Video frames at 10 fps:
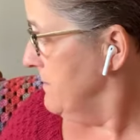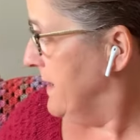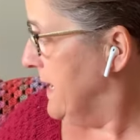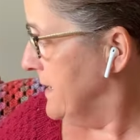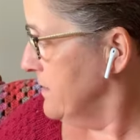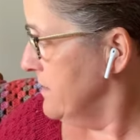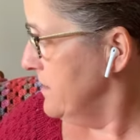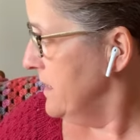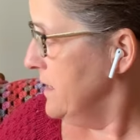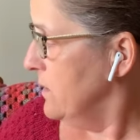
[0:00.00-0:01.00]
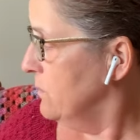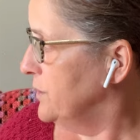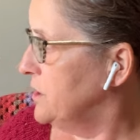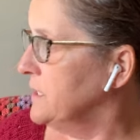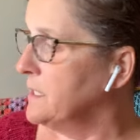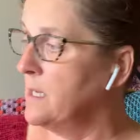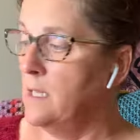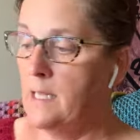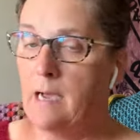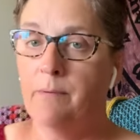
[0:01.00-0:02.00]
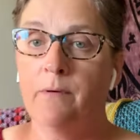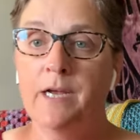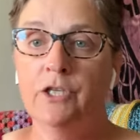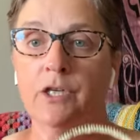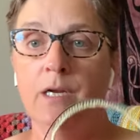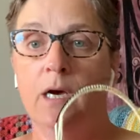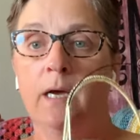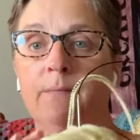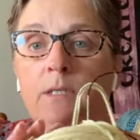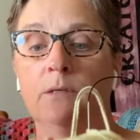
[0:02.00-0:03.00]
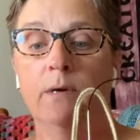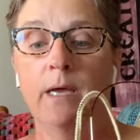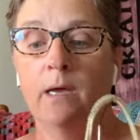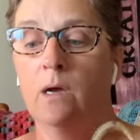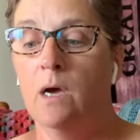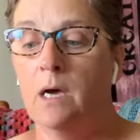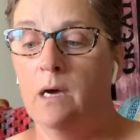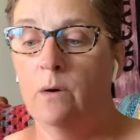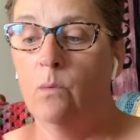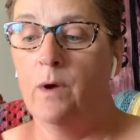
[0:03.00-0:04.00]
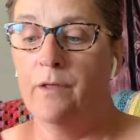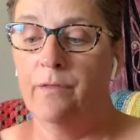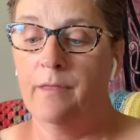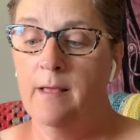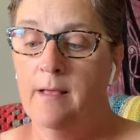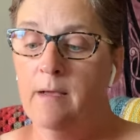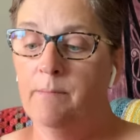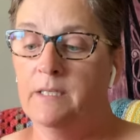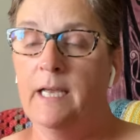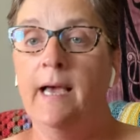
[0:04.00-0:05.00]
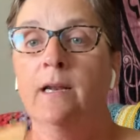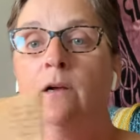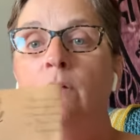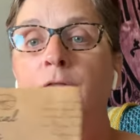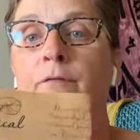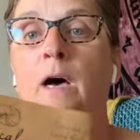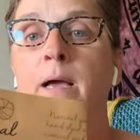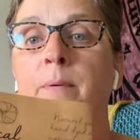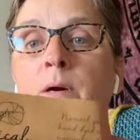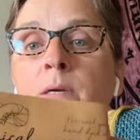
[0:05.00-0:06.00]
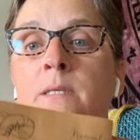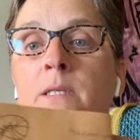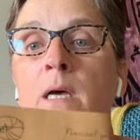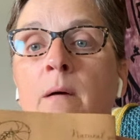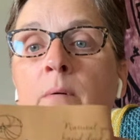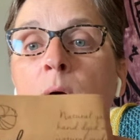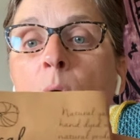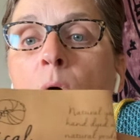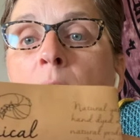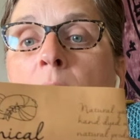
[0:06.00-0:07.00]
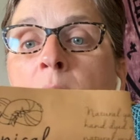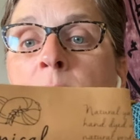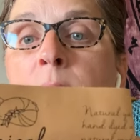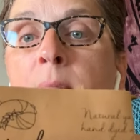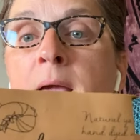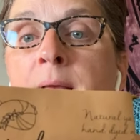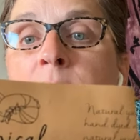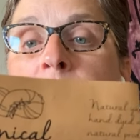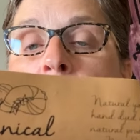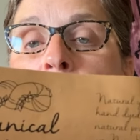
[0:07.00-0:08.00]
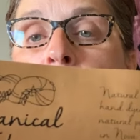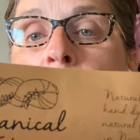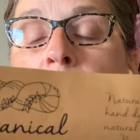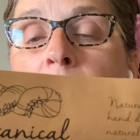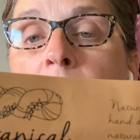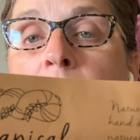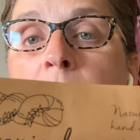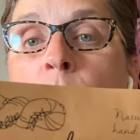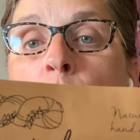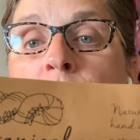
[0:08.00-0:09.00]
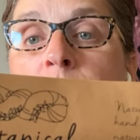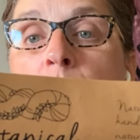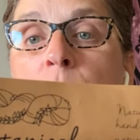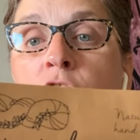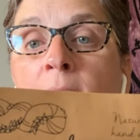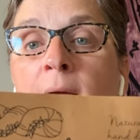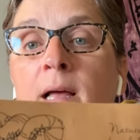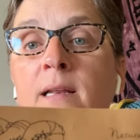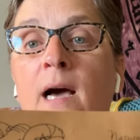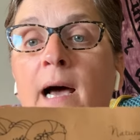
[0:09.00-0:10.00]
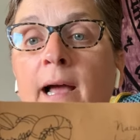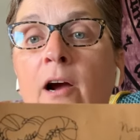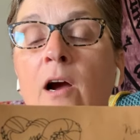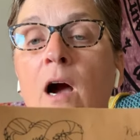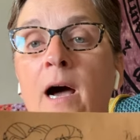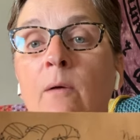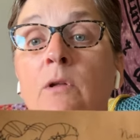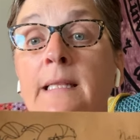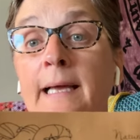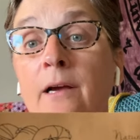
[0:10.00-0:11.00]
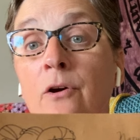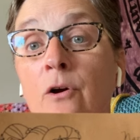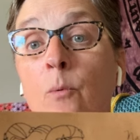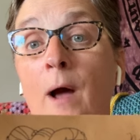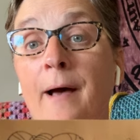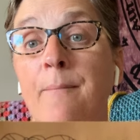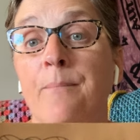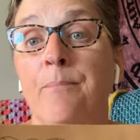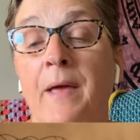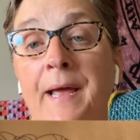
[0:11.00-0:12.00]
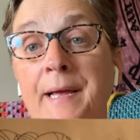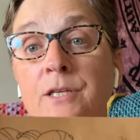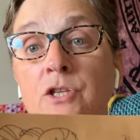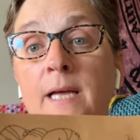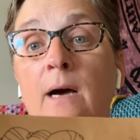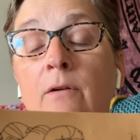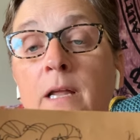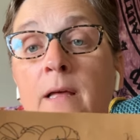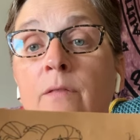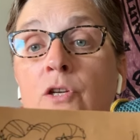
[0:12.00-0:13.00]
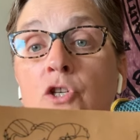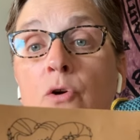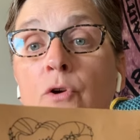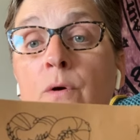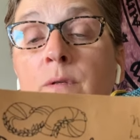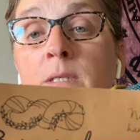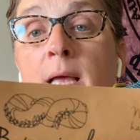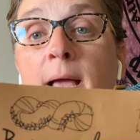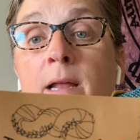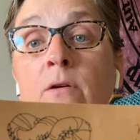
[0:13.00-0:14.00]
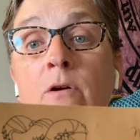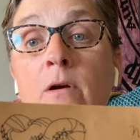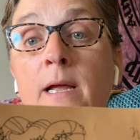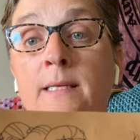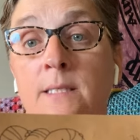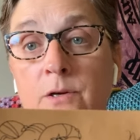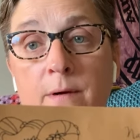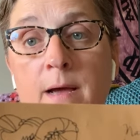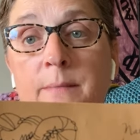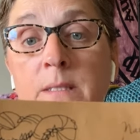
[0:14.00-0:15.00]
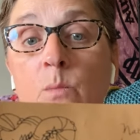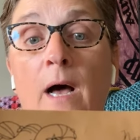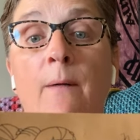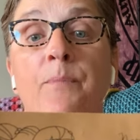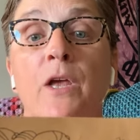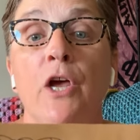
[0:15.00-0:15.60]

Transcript: pattern, which is a collaboration I'm doing uh, with Botanical Fibres, a, an amazing Nova Scotia hand dyer. I will link her web page down in the show notes and her Instagram as well.